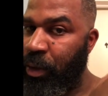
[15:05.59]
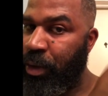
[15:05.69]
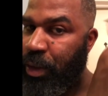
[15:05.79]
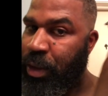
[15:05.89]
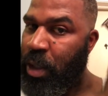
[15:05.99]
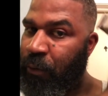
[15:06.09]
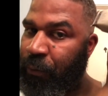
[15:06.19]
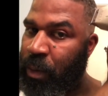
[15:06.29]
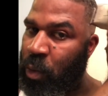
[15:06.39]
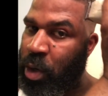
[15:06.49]
You just go
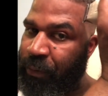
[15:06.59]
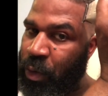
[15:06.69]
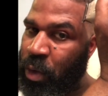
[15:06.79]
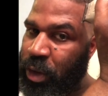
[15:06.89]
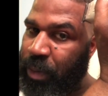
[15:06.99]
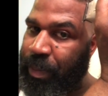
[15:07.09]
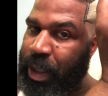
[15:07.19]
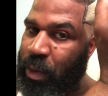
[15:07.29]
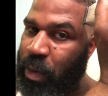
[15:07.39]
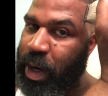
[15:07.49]
from wherever you want to
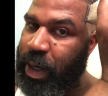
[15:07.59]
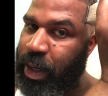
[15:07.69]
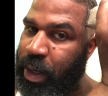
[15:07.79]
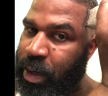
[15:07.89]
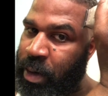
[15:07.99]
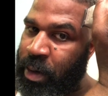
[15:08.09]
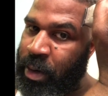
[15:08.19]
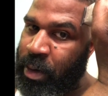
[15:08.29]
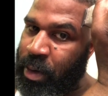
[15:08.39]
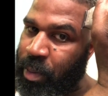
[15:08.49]
be right here,
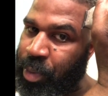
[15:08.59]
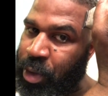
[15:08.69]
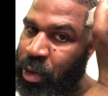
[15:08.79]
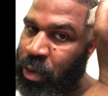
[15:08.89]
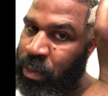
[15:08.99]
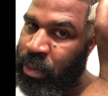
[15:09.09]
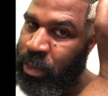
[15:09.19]
boom,